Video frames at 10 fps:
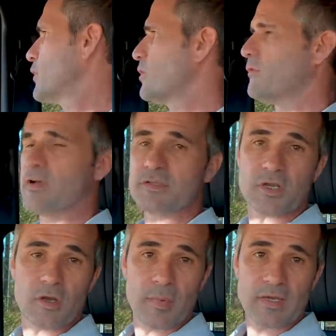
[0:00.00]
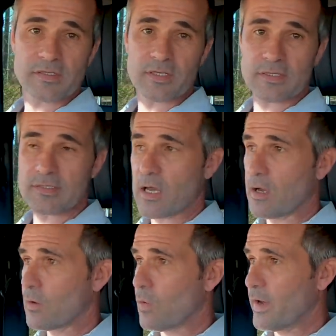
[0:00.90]
What I find so amazing is how
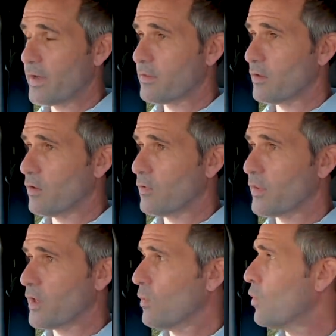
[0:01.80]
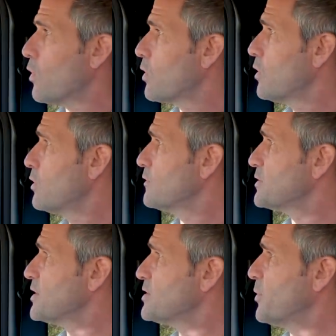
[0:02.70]
quiet they are when they walk For
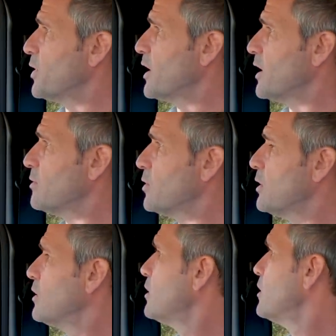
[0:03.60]
such a big animal.